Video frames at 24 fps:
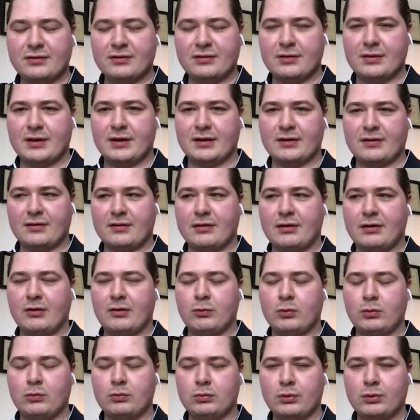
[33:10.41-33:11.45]
And that's how I
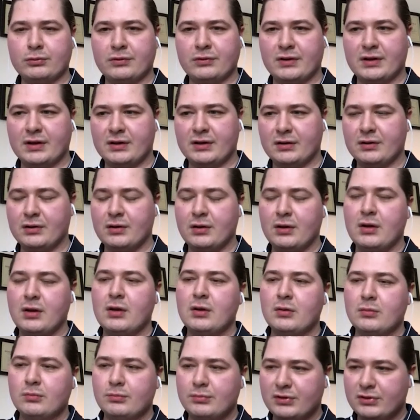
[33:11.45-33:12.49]
will rotate it
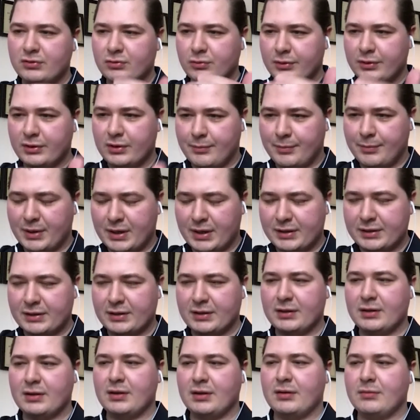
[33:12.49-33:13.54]
between the
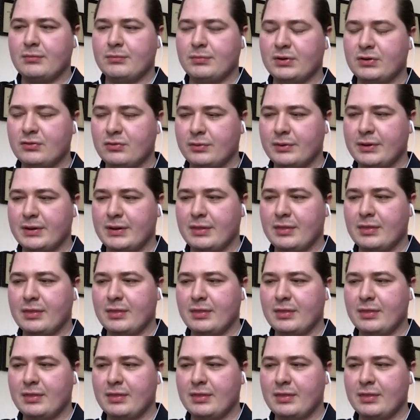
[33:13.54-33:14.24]
body and between